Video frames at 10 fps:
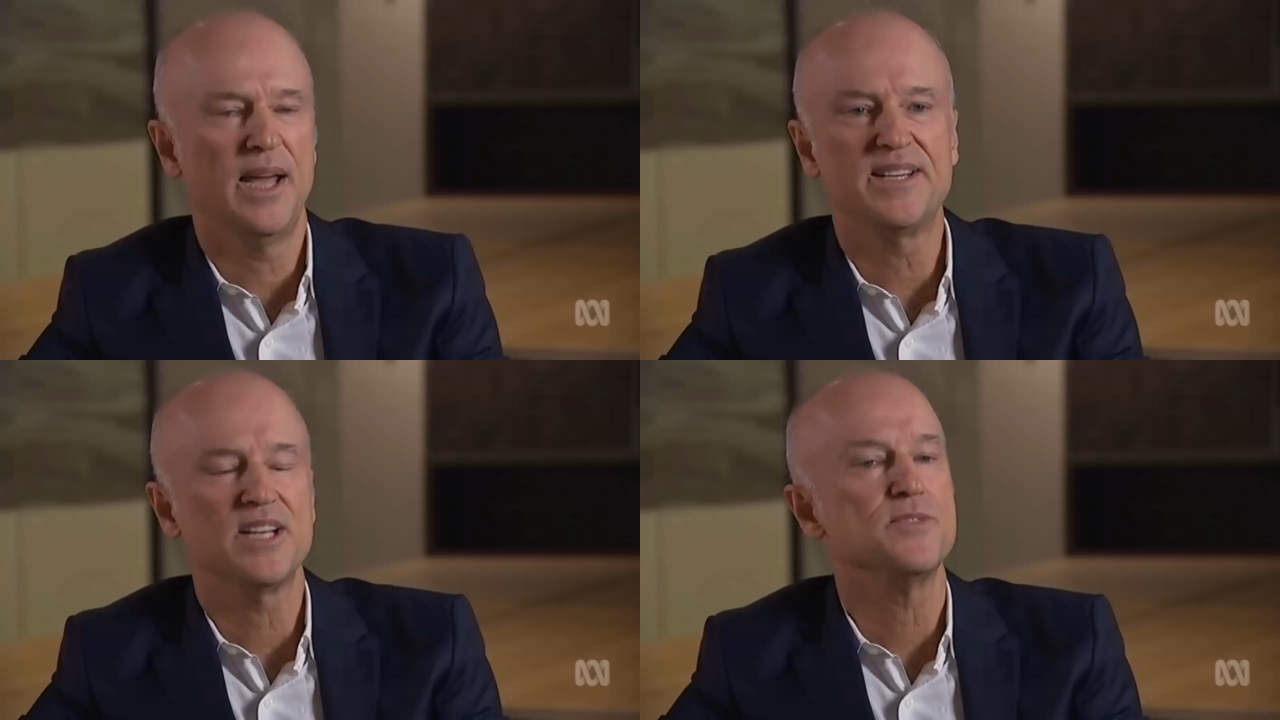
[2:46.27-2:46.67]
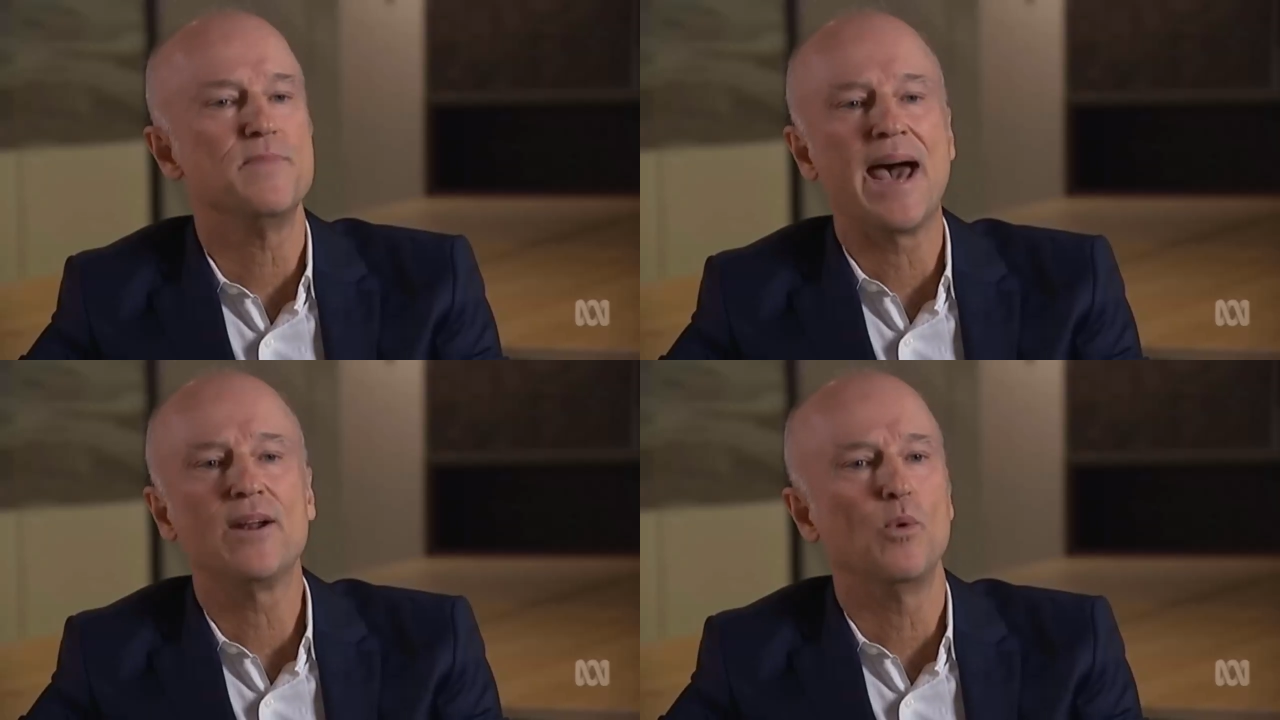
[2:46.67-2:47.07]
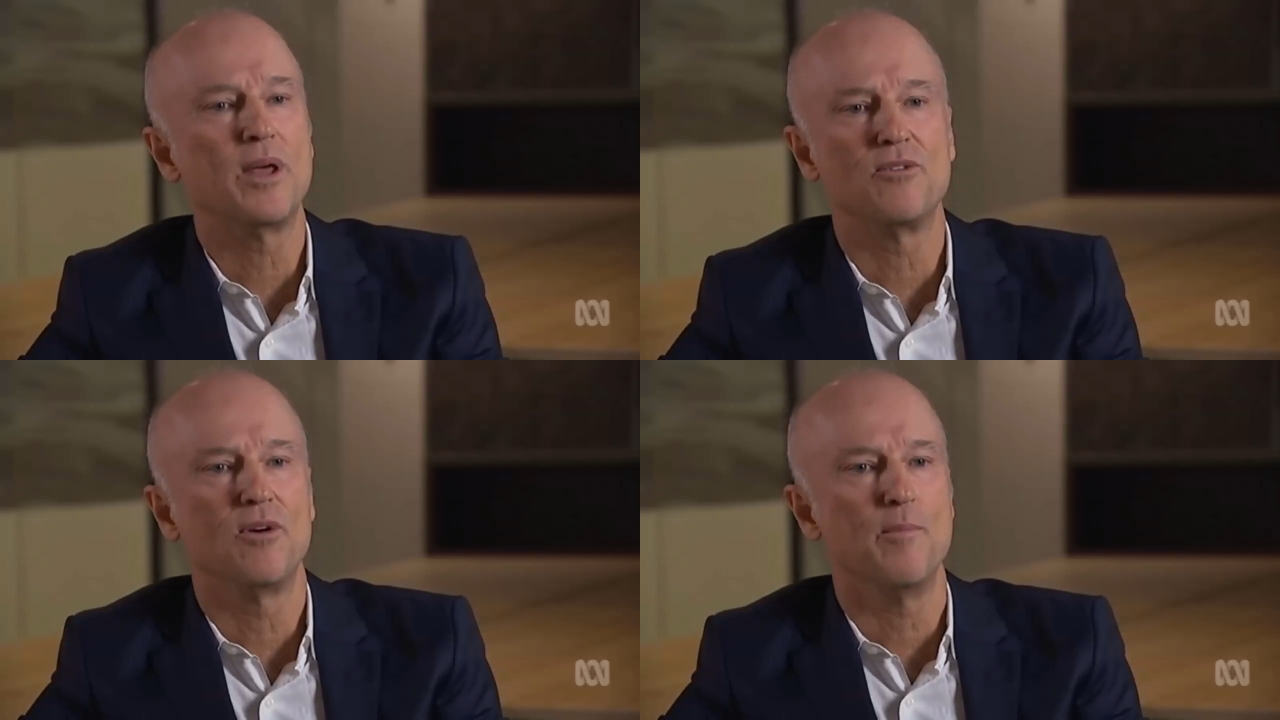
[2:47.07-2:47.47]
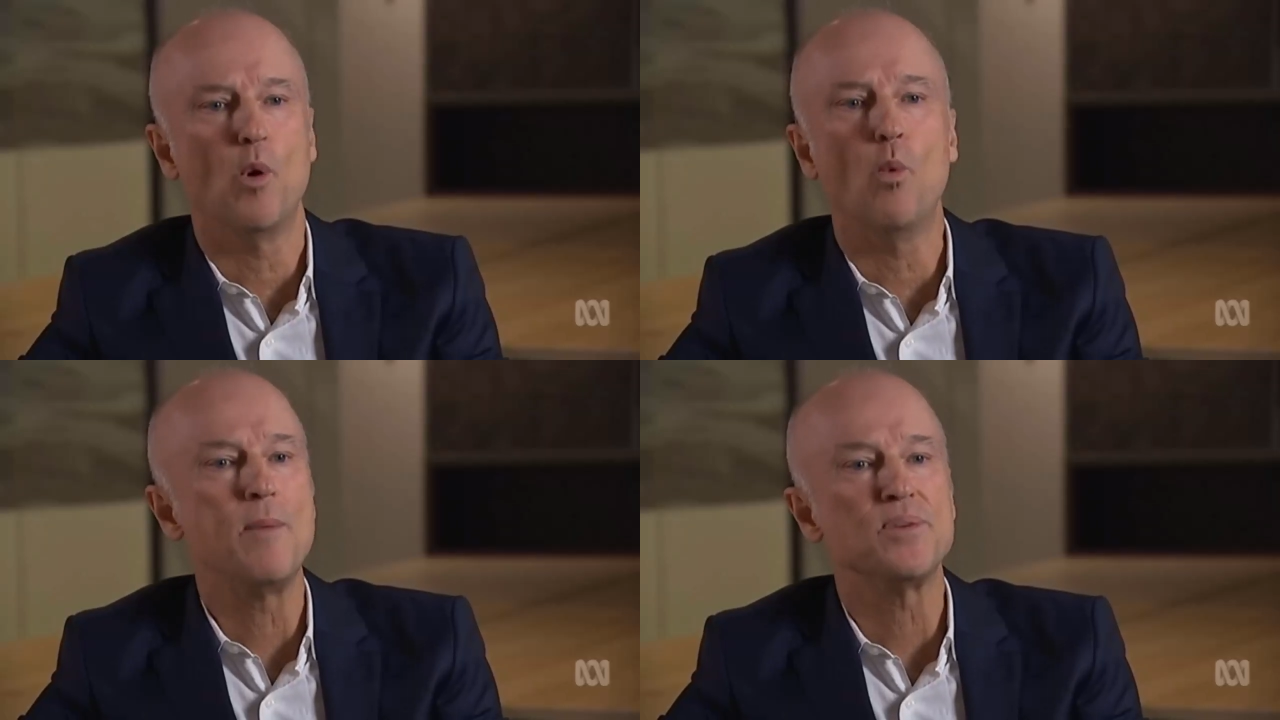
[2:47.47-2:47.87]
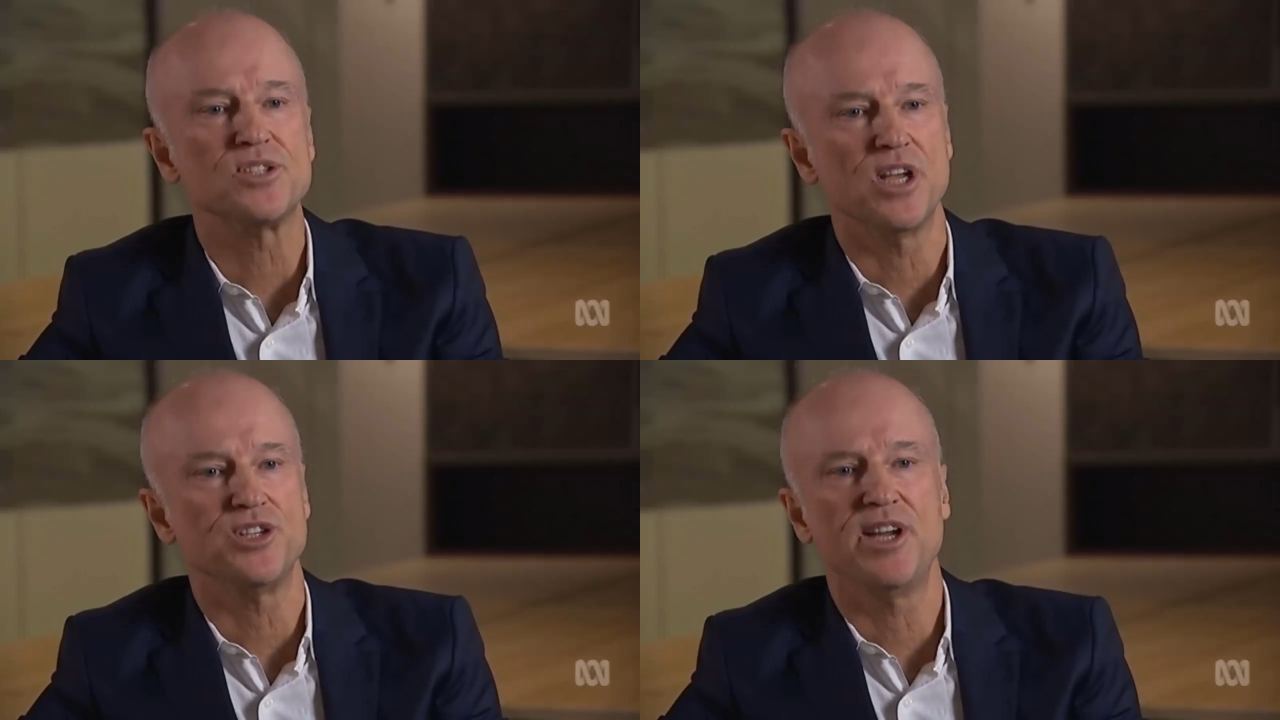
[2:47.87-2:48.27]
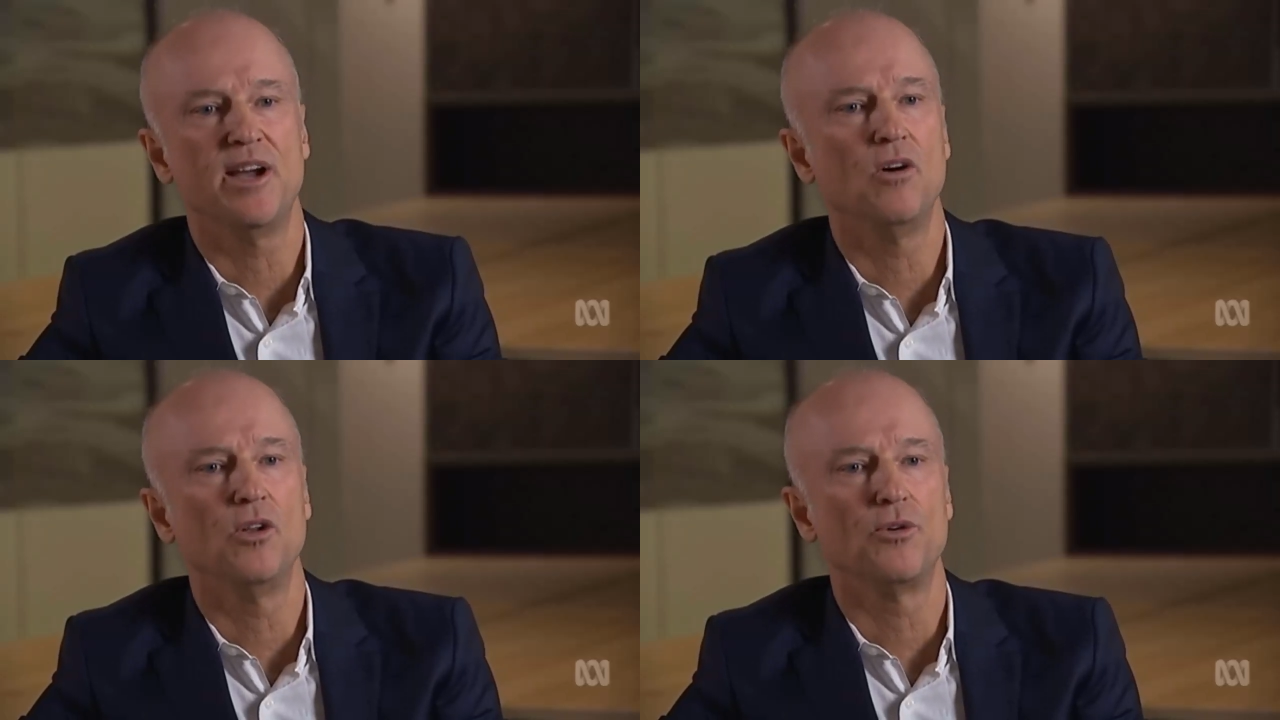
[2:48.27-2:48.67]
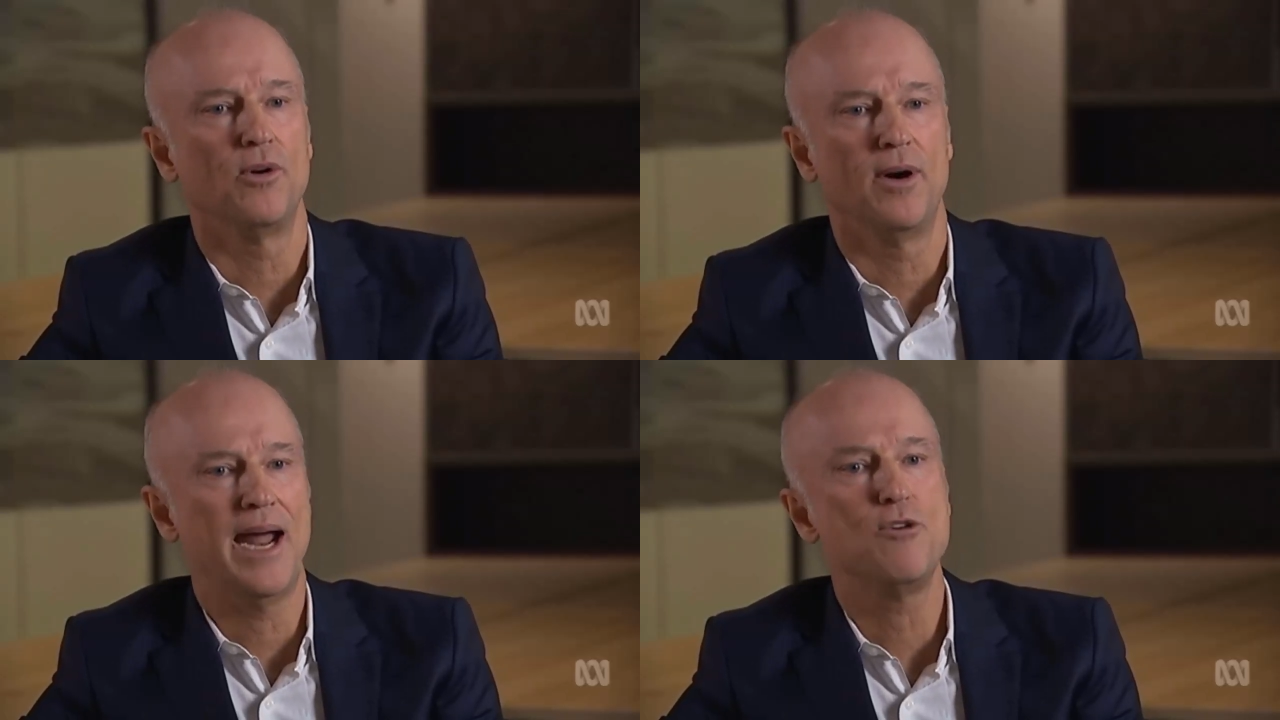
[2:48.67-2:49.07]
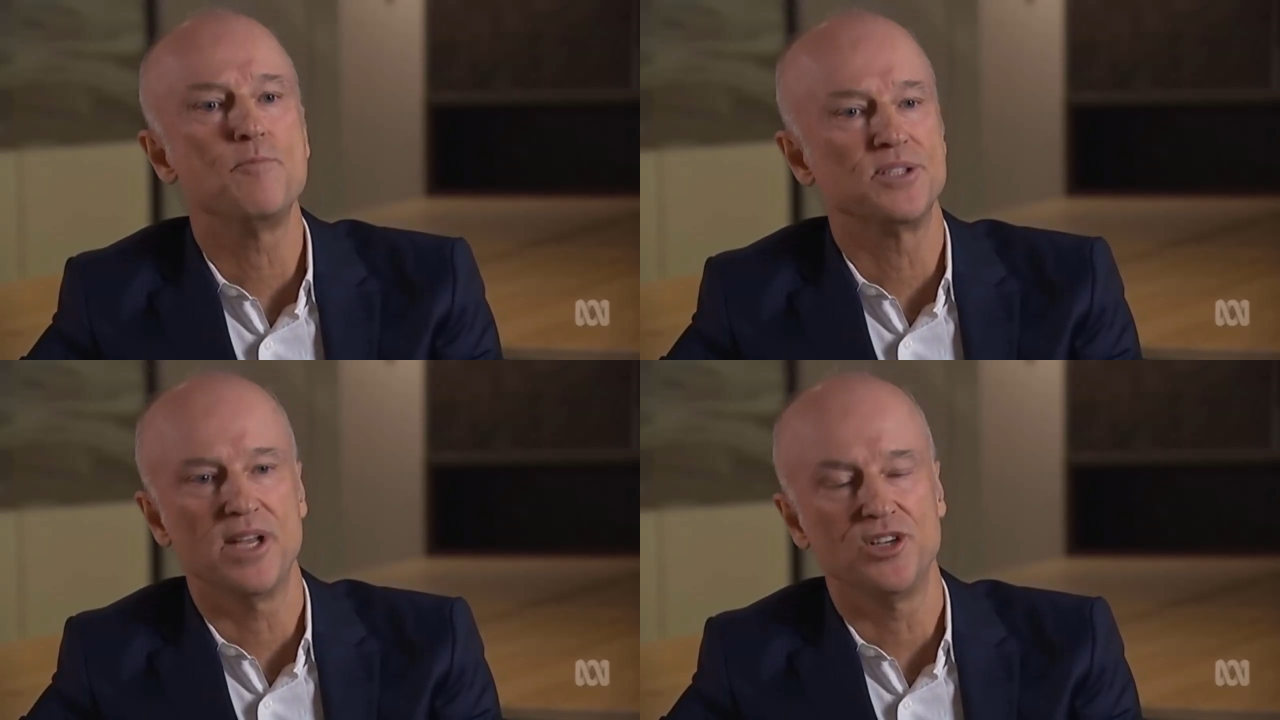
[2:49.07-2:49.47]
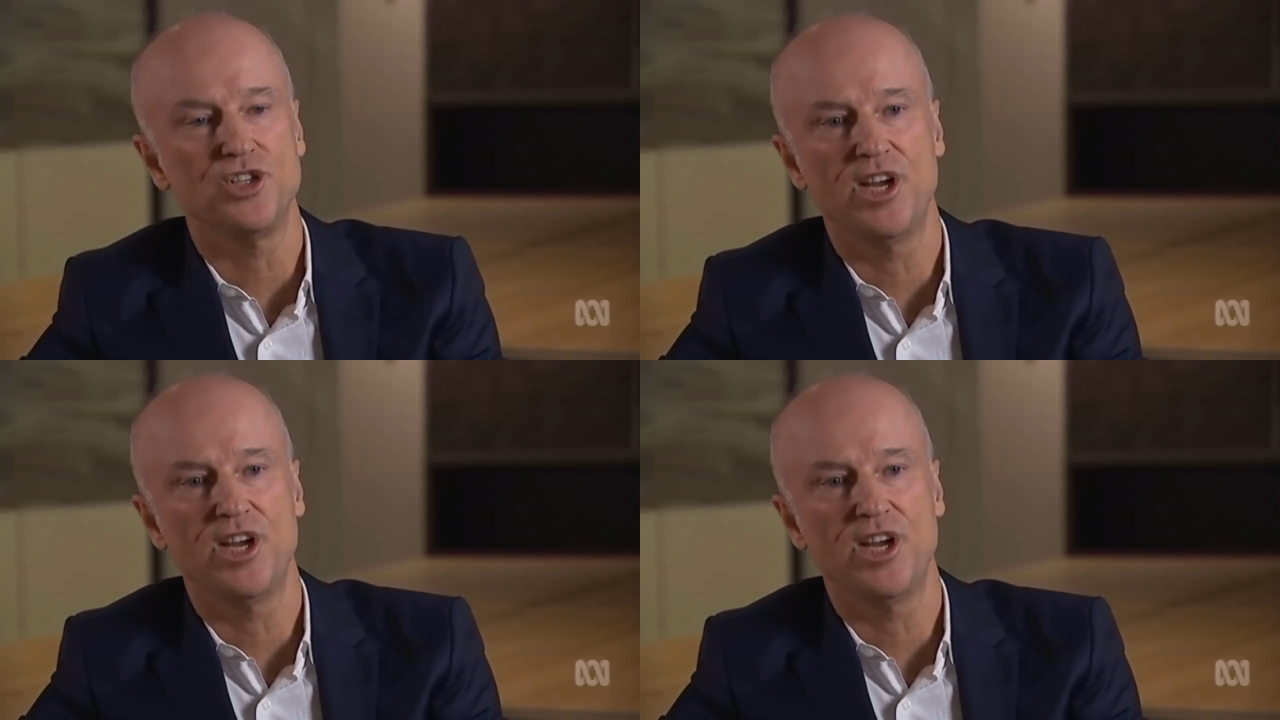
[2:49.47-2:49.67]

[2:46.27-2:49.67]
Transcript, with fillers: It doesn't matter whether I'm a one percent shareholder or a one hundred percent